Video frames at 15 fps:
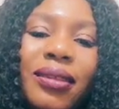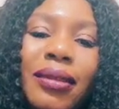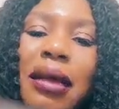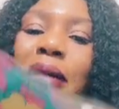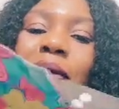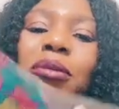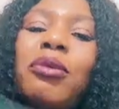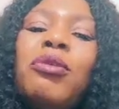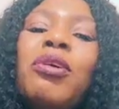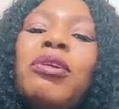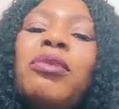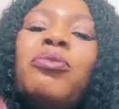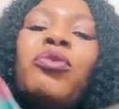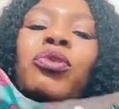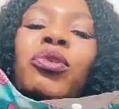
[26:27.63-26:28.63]
You
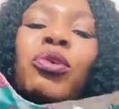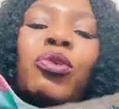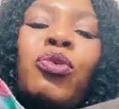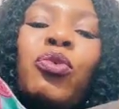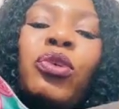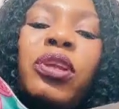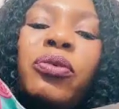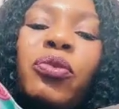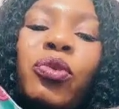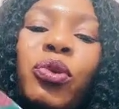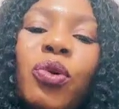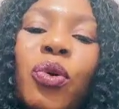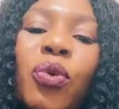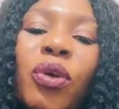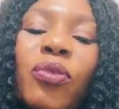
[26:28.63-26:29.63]
wouldn't even
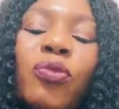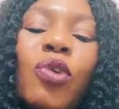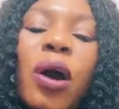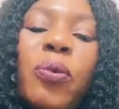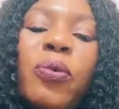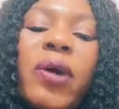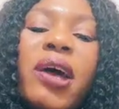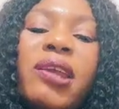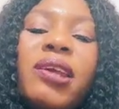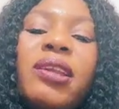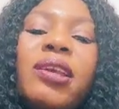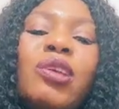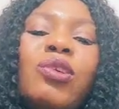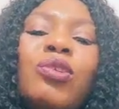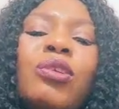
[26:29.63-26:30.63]
know if you are wearing
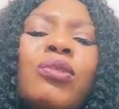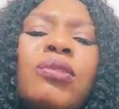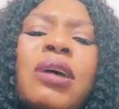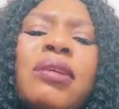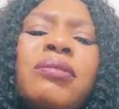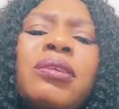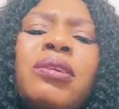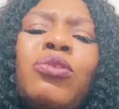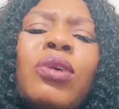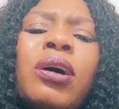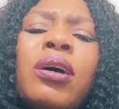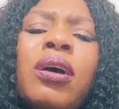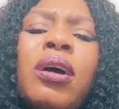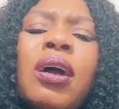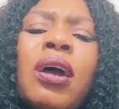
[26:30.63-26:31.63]
it. It looks as if you
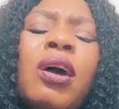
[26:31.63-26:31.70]
are.